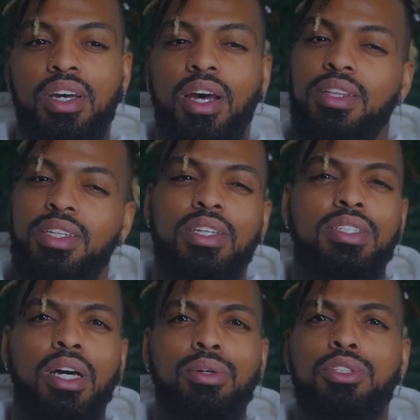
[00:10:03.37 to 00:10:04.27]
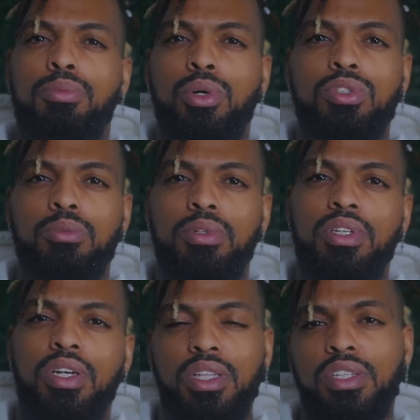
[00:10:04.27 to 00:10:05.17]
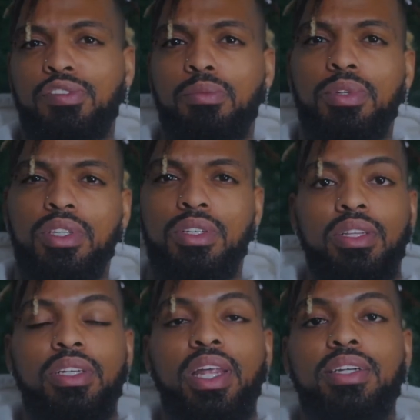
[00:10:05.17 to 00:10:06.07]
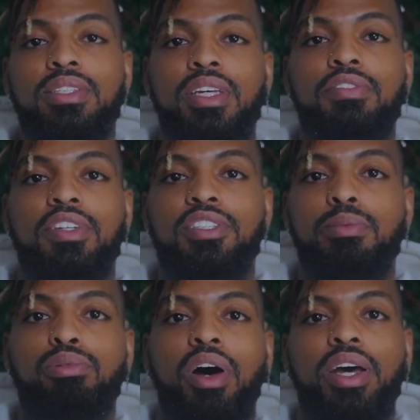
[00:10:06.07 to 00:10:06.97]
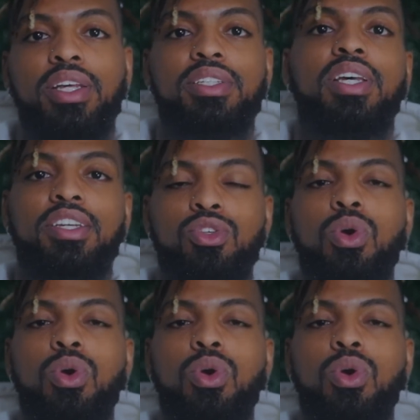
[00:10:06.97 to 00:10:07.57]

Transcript: I think that's how it's supposed to be, at least for me. The next gift of sobriety is that you